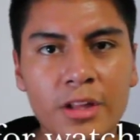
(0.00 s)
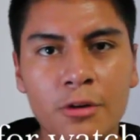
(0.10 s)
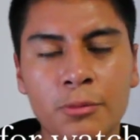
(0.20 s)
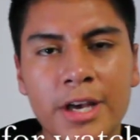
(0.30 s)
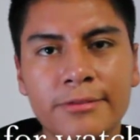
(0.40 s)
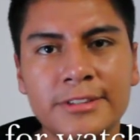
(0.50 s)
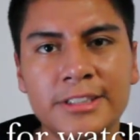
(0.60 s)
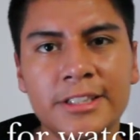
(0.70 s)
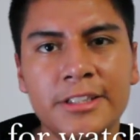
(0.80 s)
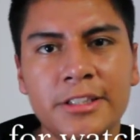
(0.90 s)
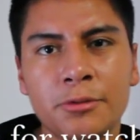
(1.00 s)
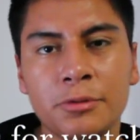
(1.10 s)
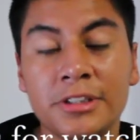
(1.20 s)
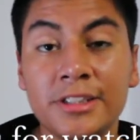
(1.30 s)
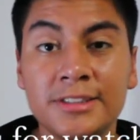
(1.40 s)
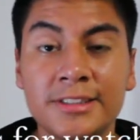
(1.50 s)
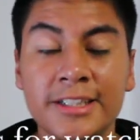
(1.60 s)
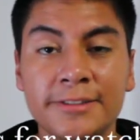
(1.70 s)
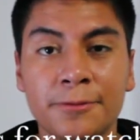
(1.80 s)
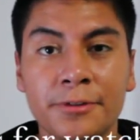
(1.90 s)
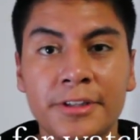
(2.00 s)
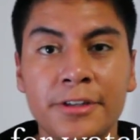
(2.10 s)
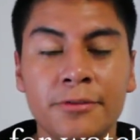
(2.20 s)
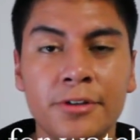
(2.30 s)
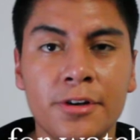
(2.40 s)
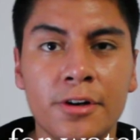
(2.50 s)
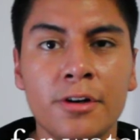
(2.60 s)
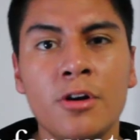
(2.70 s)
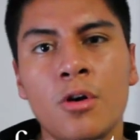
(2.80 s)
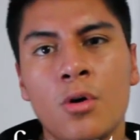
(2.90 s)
we haven't seen any release dates for the Gear VR